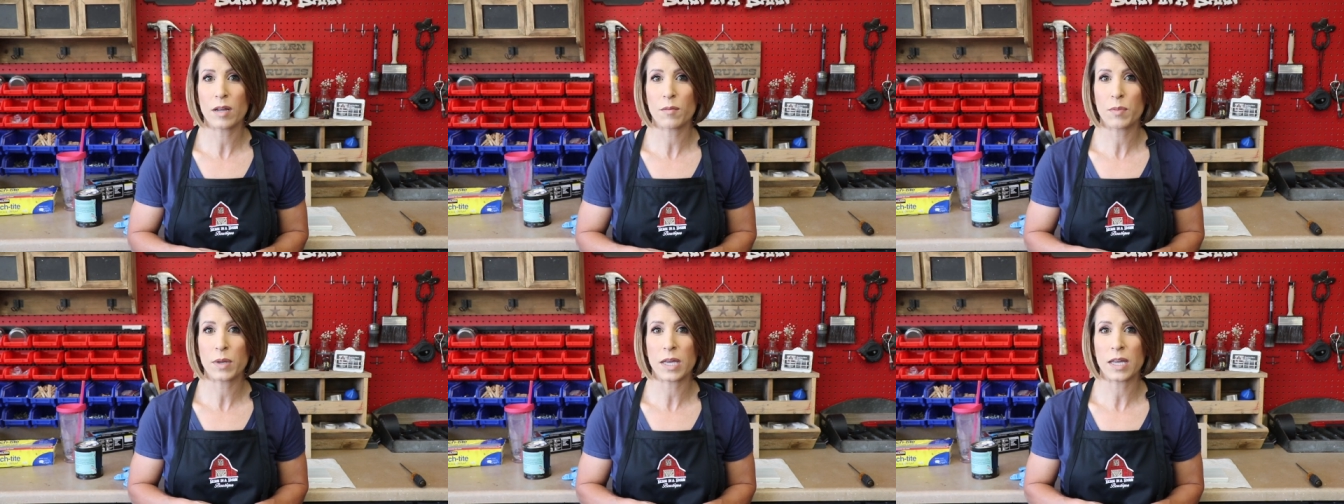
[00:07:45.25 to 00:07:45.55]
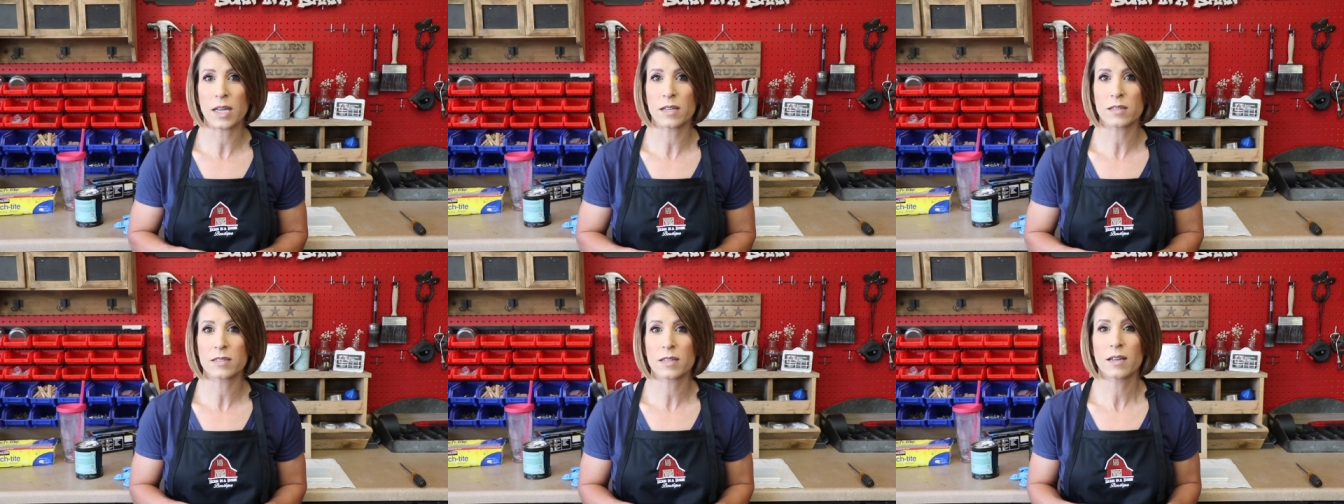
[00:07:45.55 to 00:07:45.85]
a
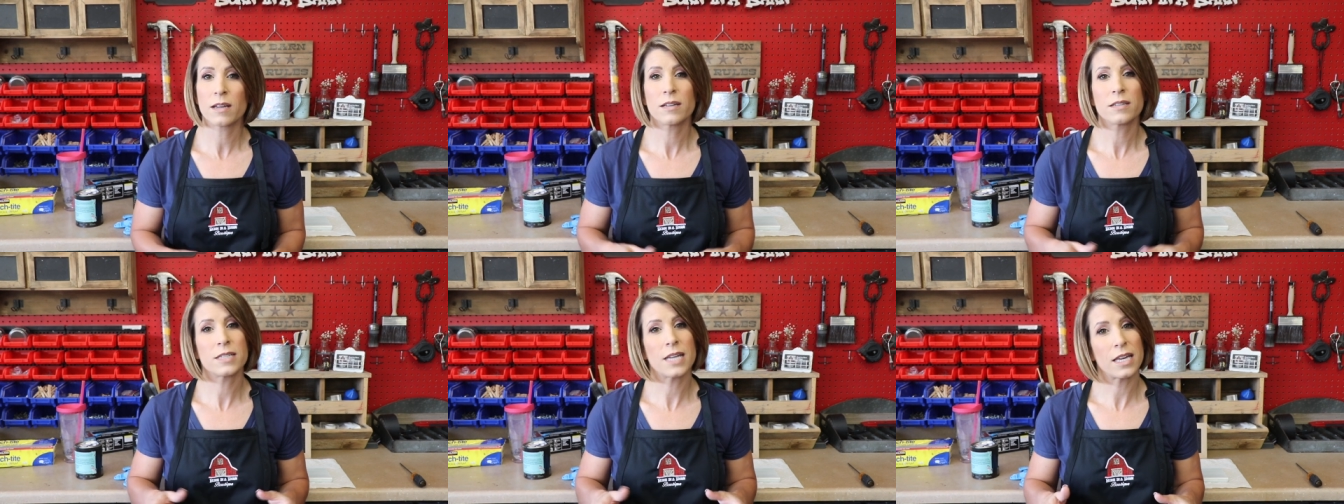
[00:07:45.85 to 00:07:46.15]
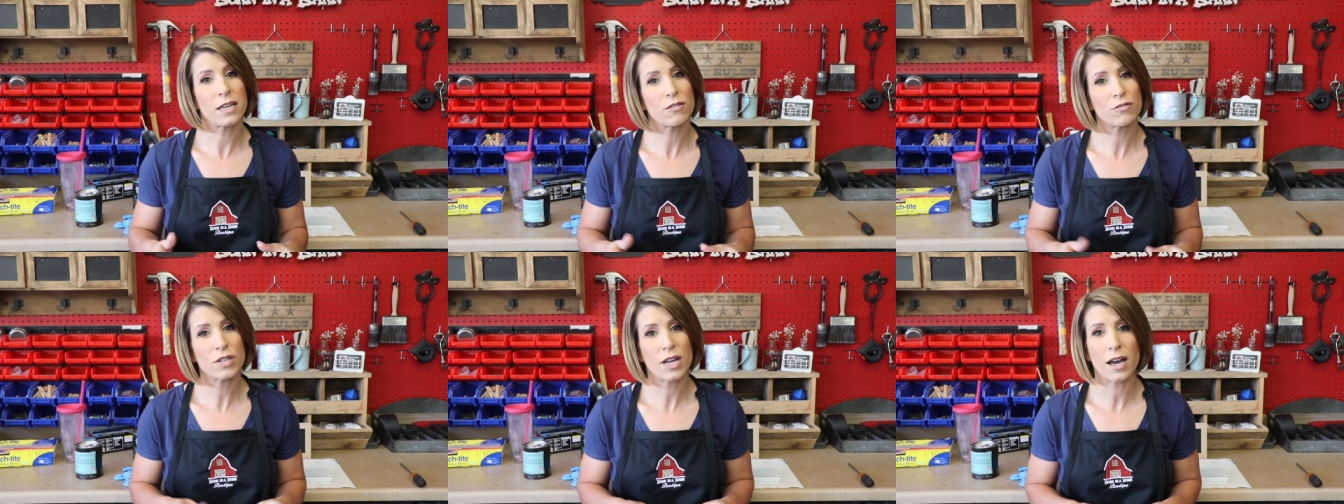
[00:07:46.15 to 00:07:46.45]
piece,
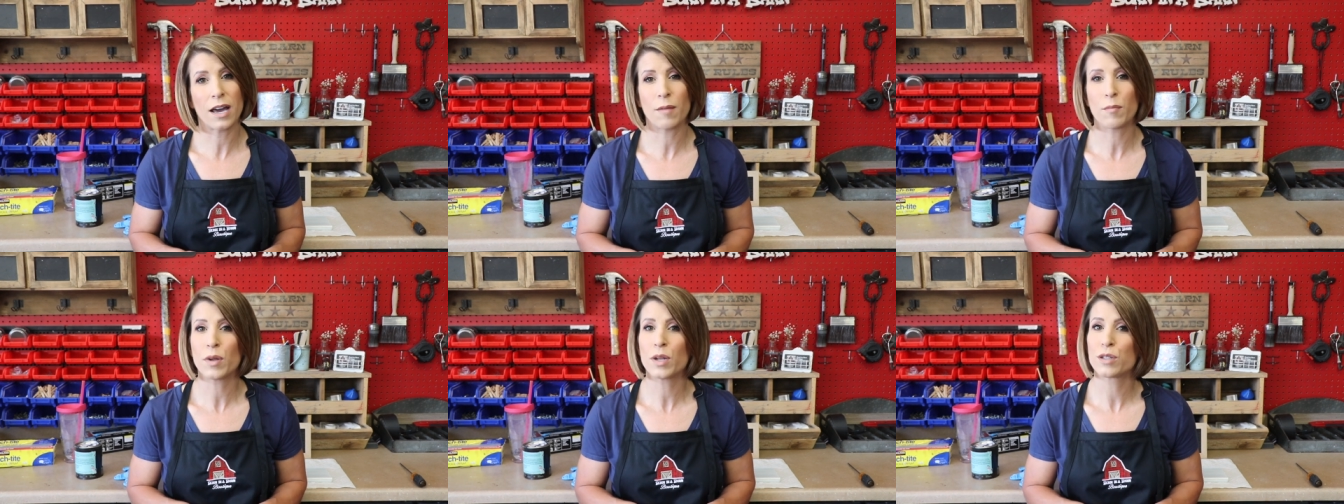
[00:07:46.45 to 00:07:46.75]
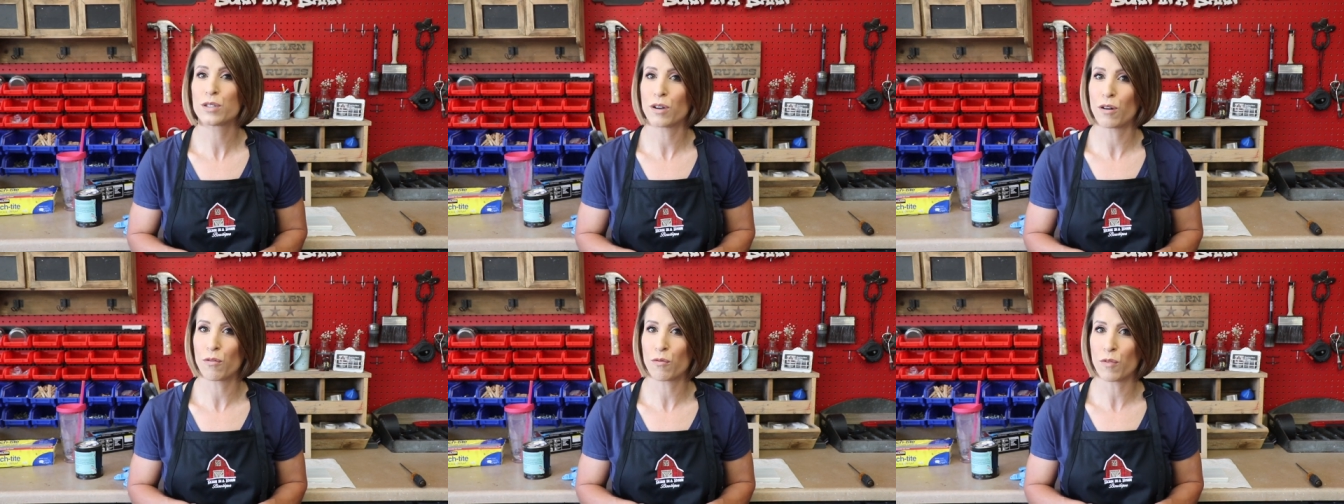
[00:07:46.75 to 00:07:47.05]
take your time,
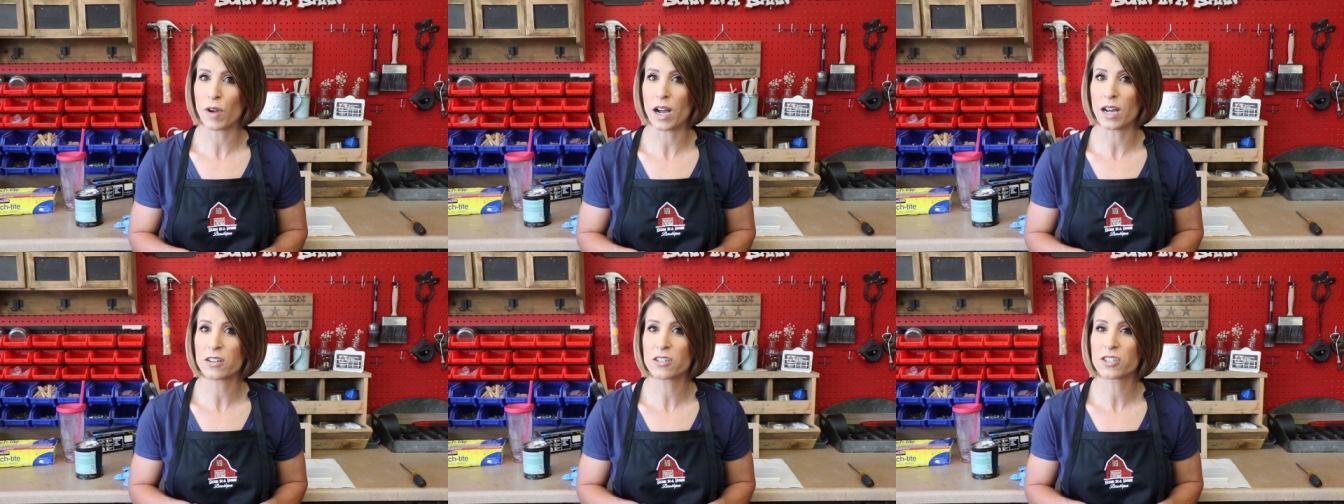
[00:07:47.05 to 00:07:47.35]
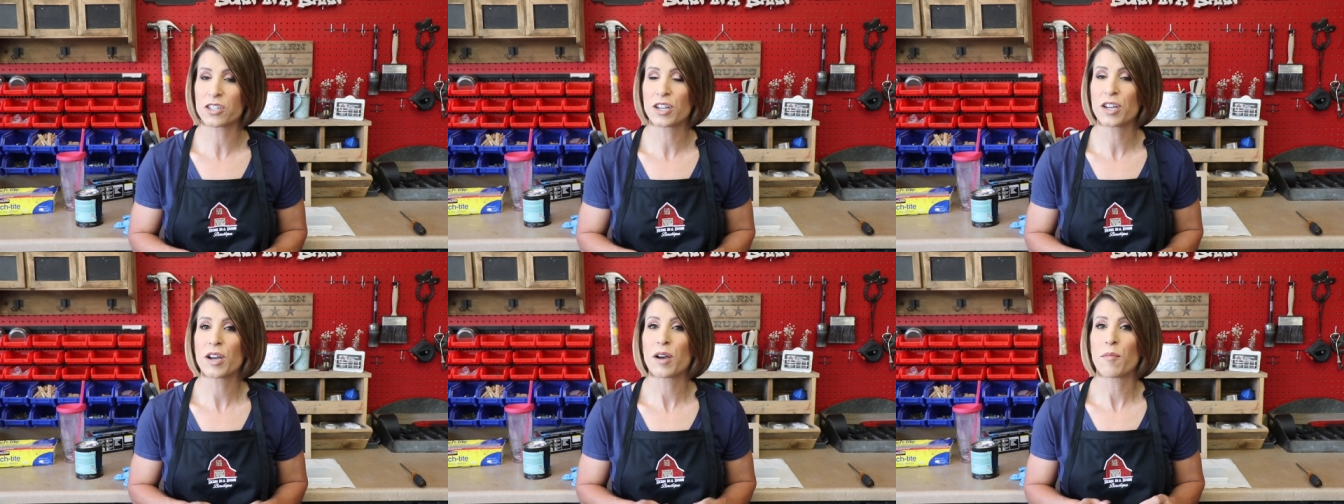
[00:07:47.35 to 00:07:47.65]
don't
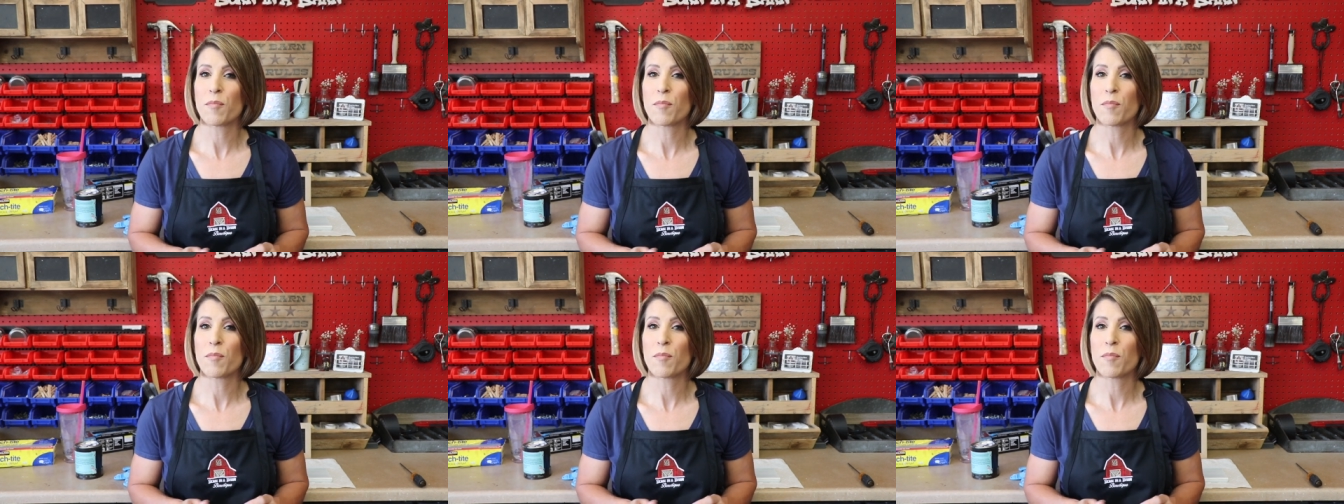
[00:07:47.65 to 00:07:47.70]
rush.